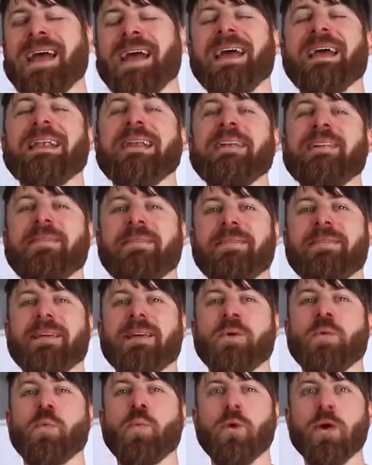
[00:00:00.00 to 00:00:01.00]

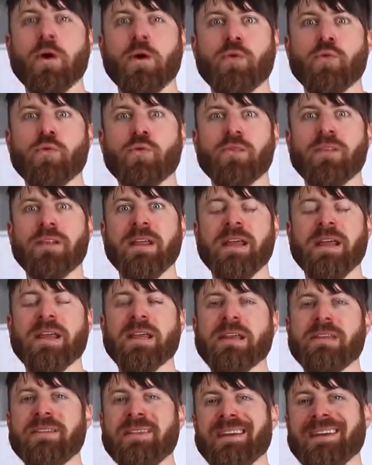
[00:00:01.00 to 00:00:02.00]
anything
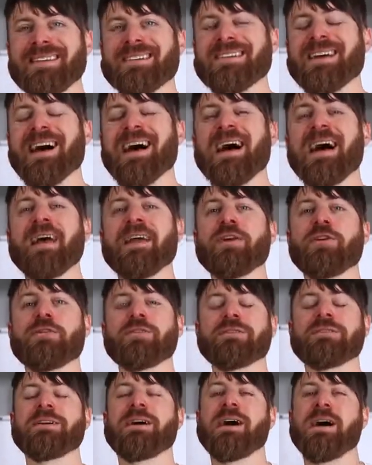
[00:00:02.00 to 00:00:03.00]
work-related the
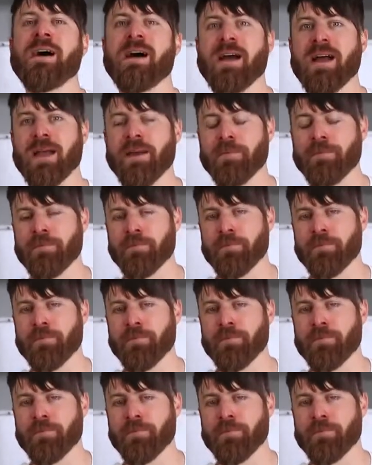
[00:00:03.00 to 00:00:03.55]
entire time,